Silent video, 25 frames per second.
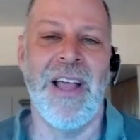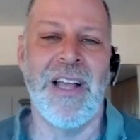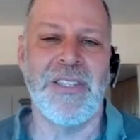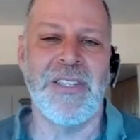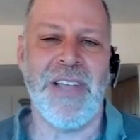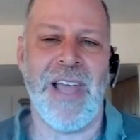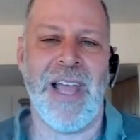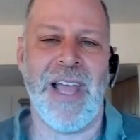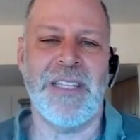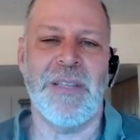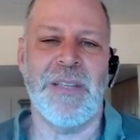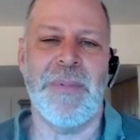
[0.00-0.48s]
So
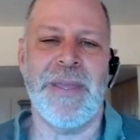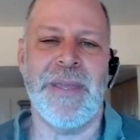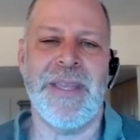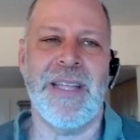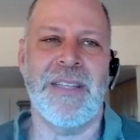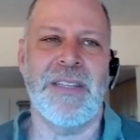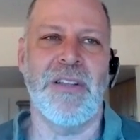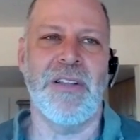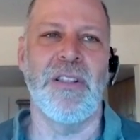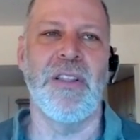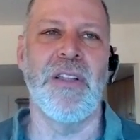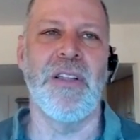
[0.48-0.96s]
I had to begin
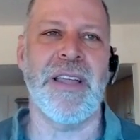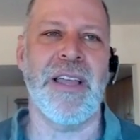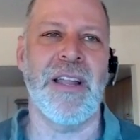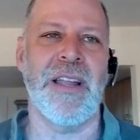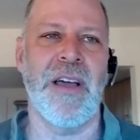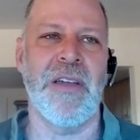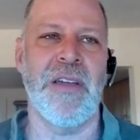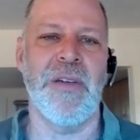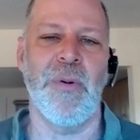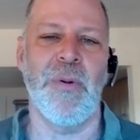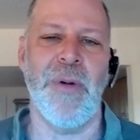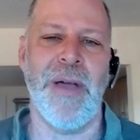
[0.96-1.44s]
to look at
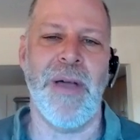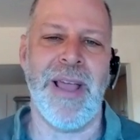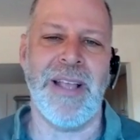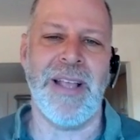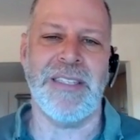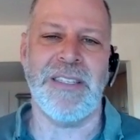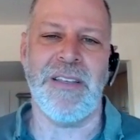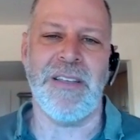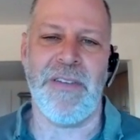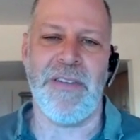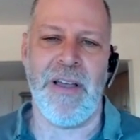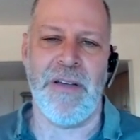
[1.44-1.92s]
other
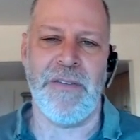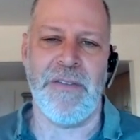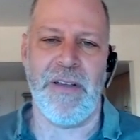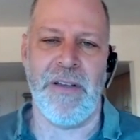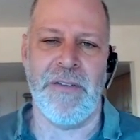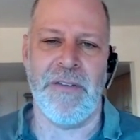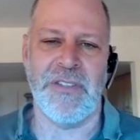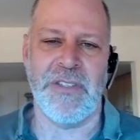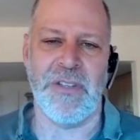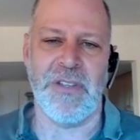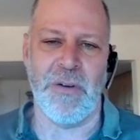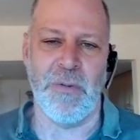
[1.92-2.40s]
ways of
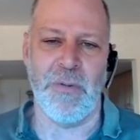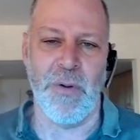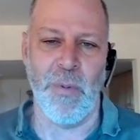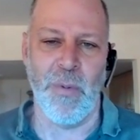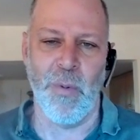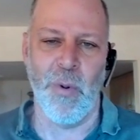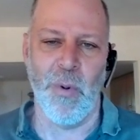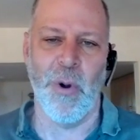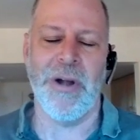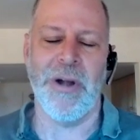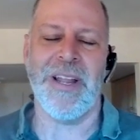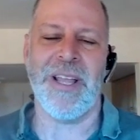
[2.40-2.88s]
sort of
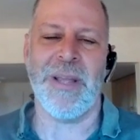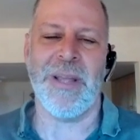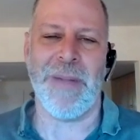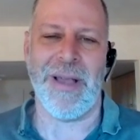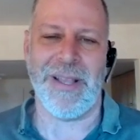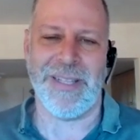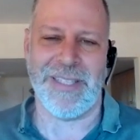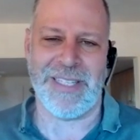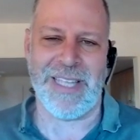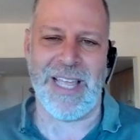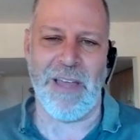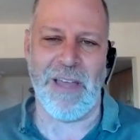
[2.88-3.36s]
rewarding
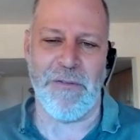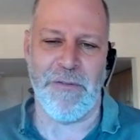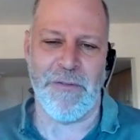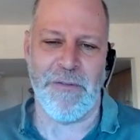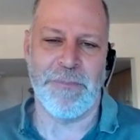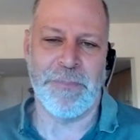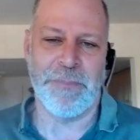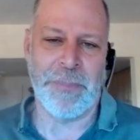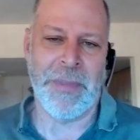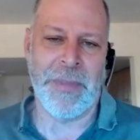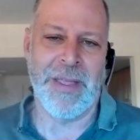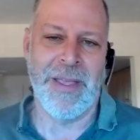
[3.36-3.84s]
myself
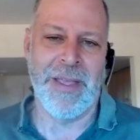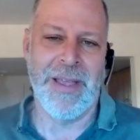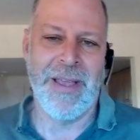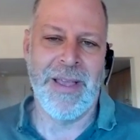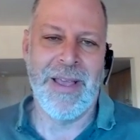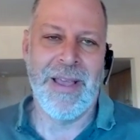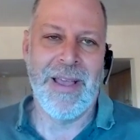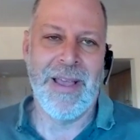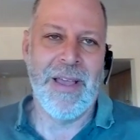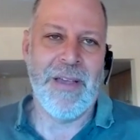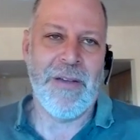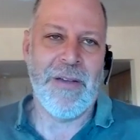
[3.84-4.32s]

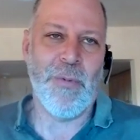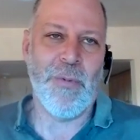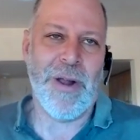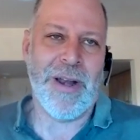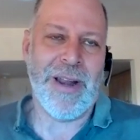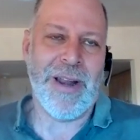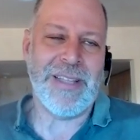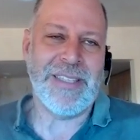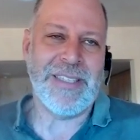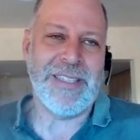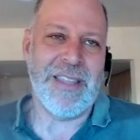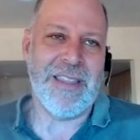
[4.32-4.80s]
when
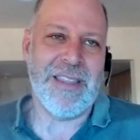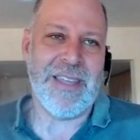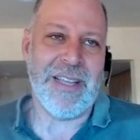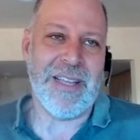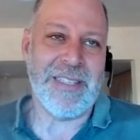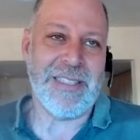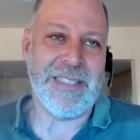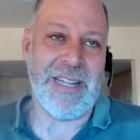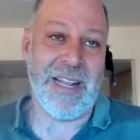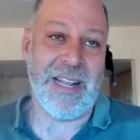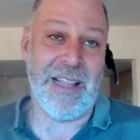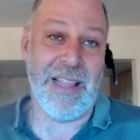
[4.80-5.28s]
I did
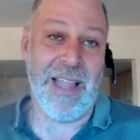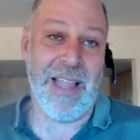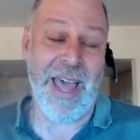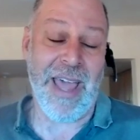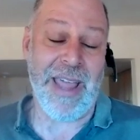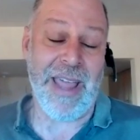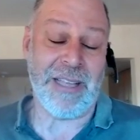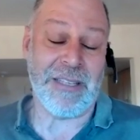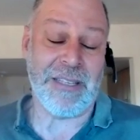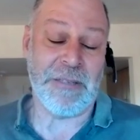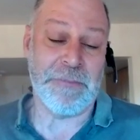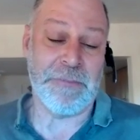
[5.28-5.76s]
things that I
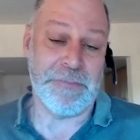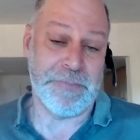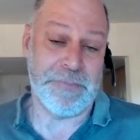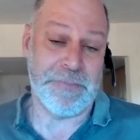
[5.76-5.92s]
liked.